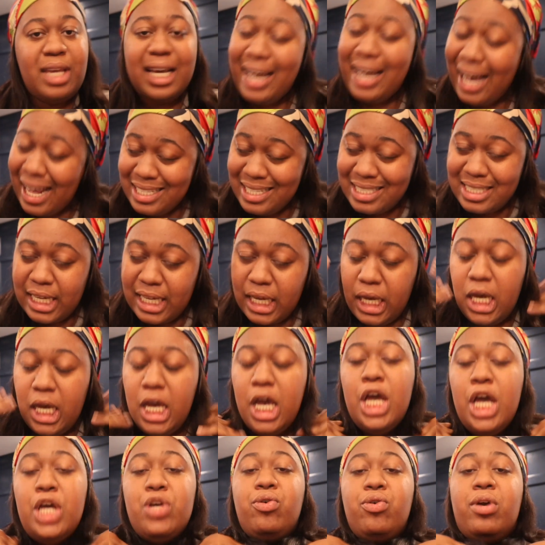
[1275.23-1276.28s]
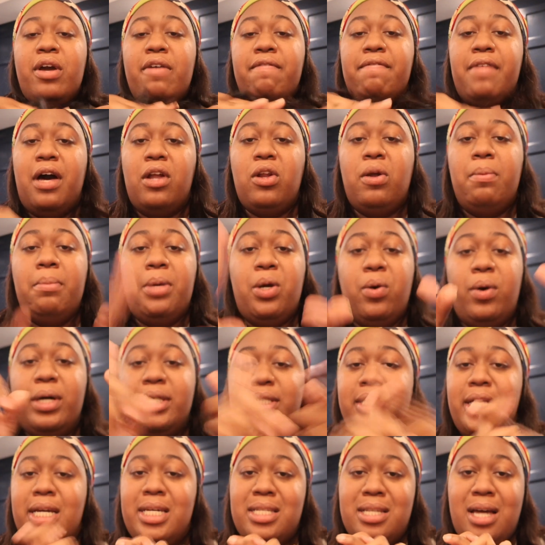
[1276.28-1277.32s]
content. You can follow me on
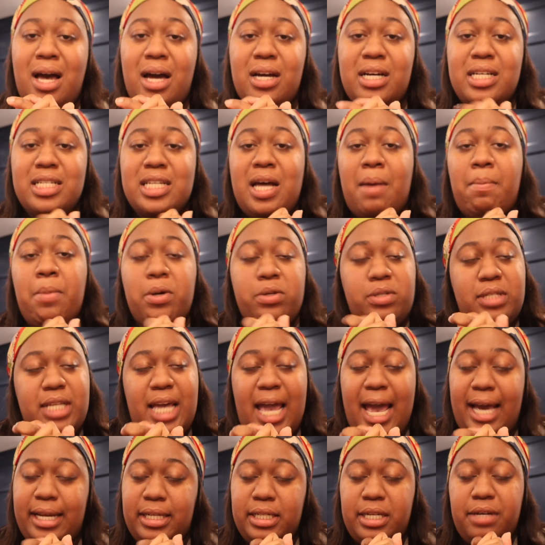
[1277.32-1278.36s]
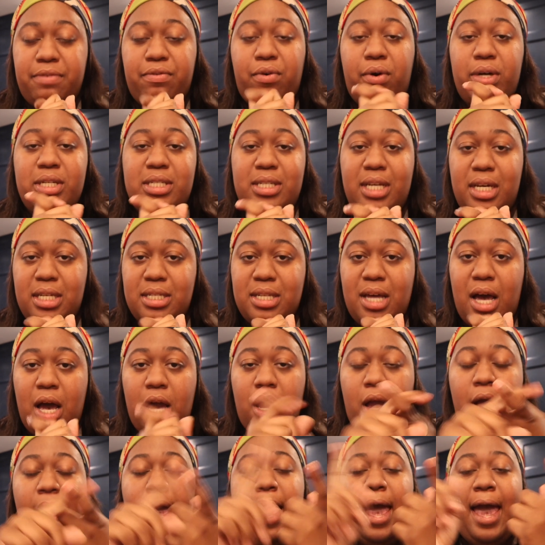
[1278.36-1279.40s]
TikTok, because I'm mostly active on
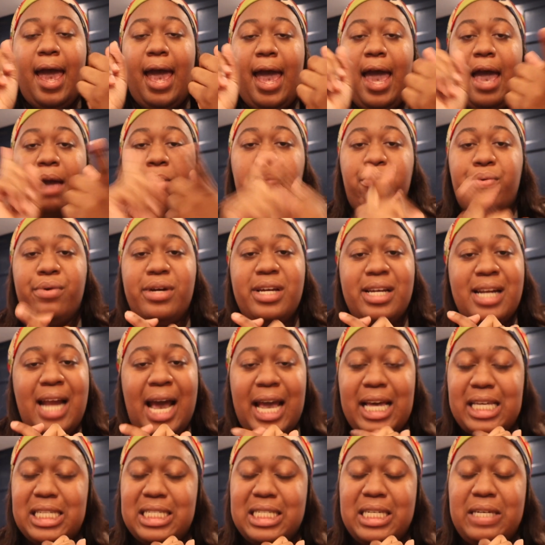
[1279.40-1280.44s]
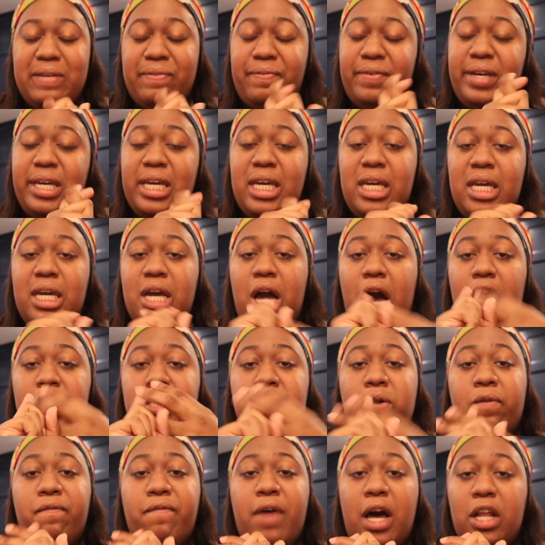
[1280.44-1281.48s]
TikTok at Brianaya TV.
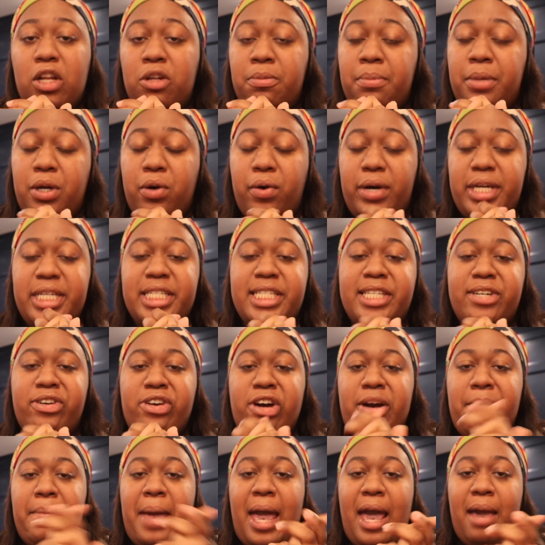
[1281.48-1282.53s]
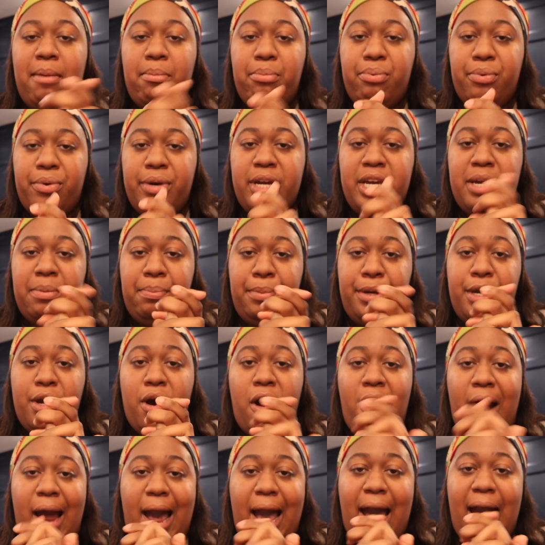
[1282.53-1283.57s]
Also follow me on Instagram at
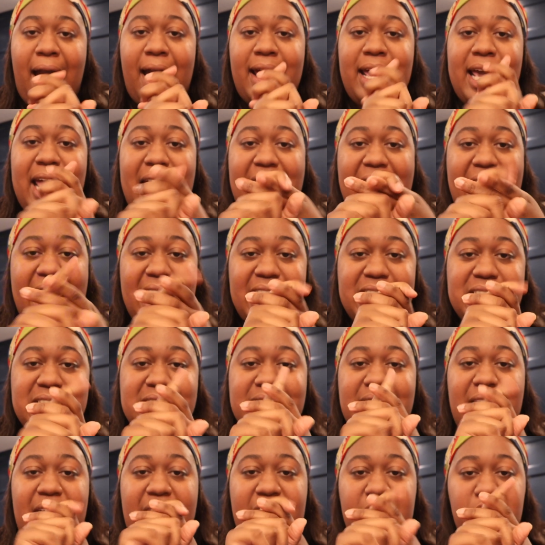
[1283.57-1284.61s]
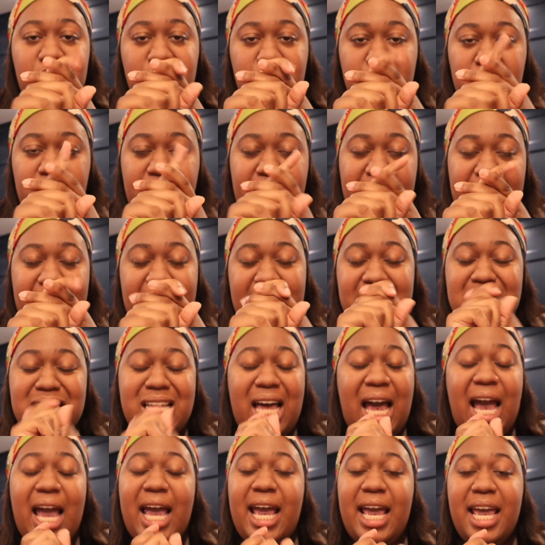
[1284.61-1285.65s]
Brix Asia
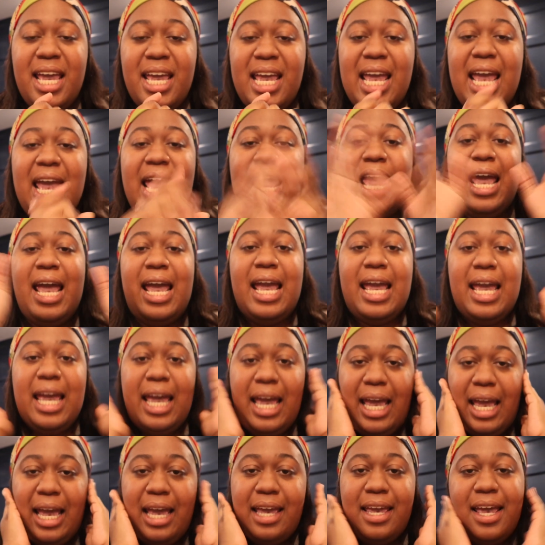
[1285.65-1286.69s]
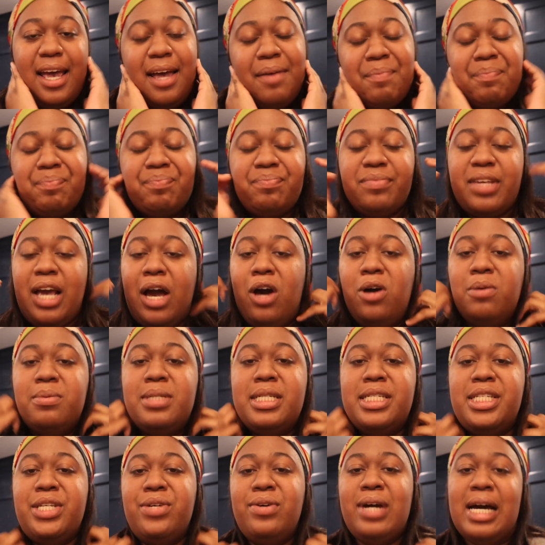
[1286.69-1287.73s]
ASIA. And yeah, I hope
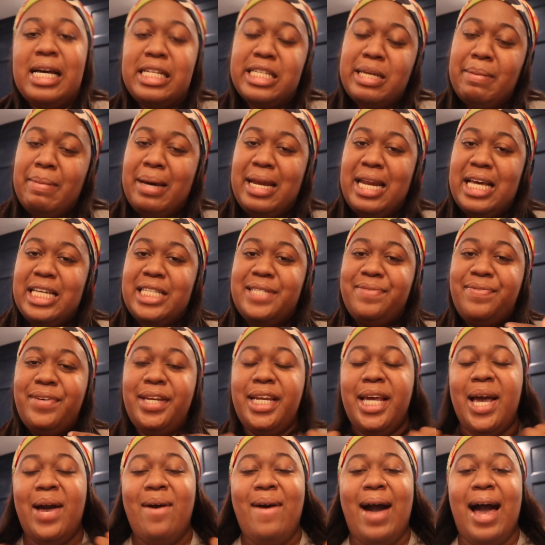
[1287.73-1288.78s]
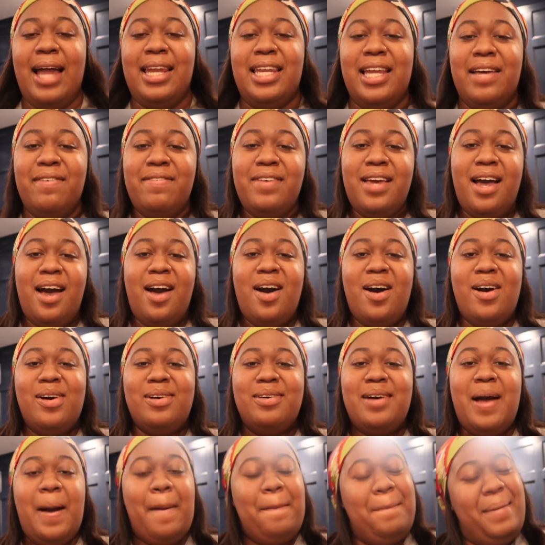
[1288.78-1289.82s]
to see you guys in my next video. I love
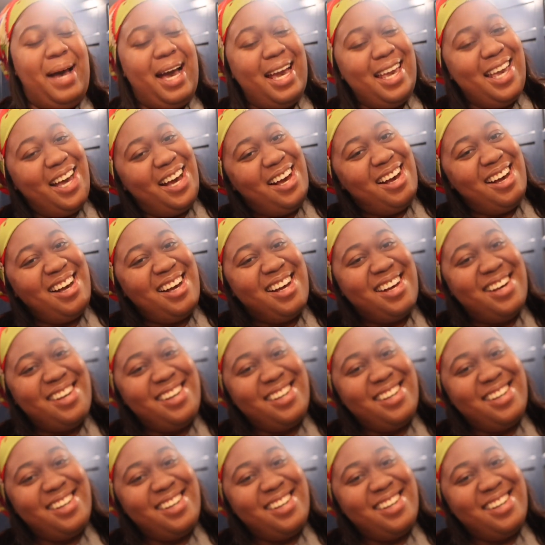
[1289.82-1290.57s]
y'all. Bye y'all.